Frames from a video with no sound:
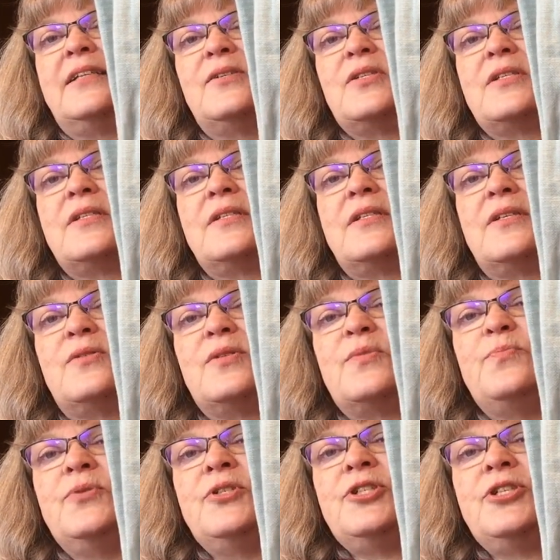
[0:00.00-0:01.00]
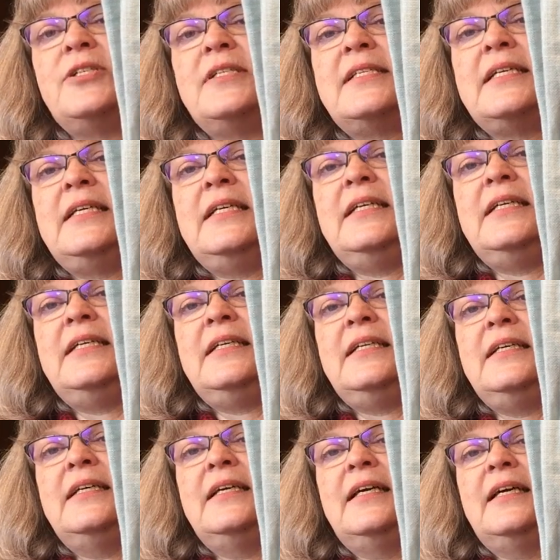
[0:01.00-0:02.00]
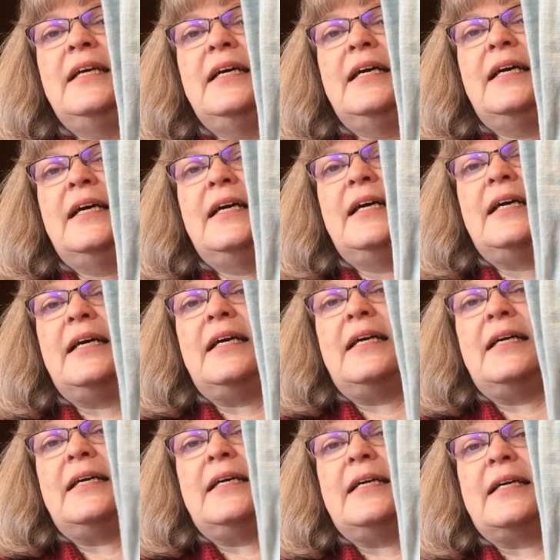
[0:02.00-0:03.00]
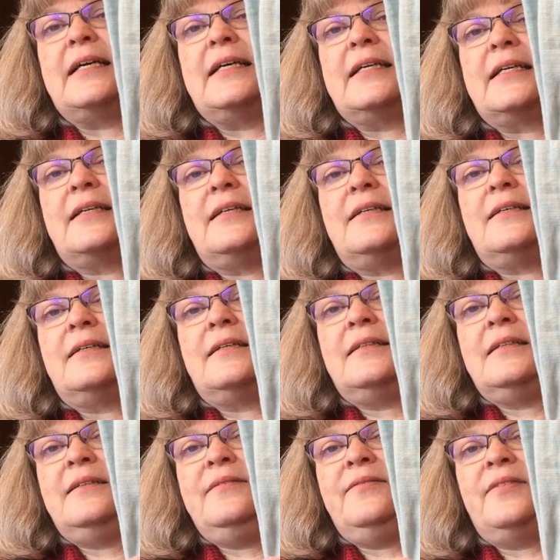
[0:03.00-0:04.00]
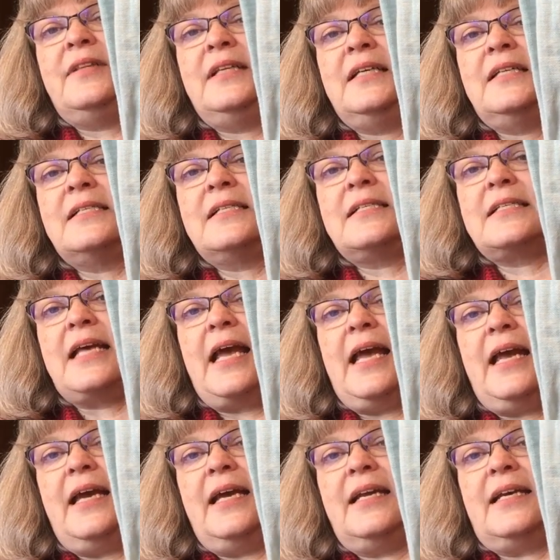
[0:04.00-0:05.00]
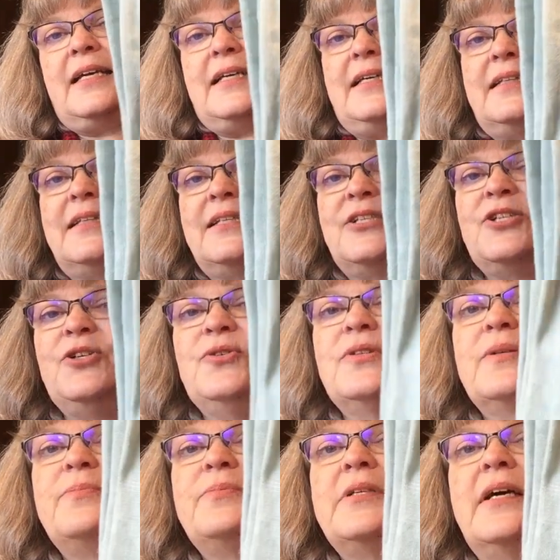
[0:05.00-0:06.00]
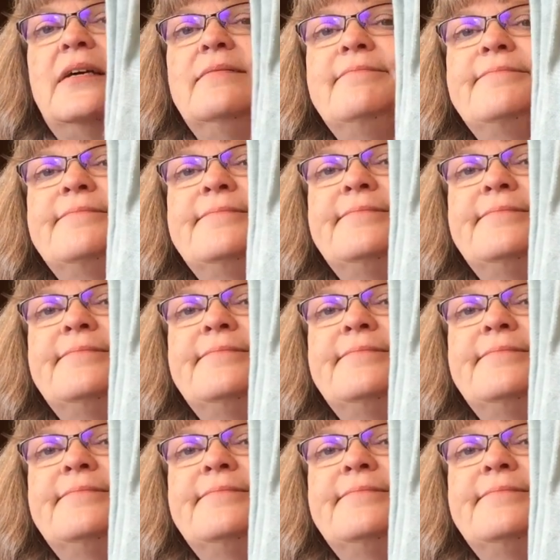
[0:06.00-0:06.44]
those, those bushes in, I got all of this and I got the tulip done.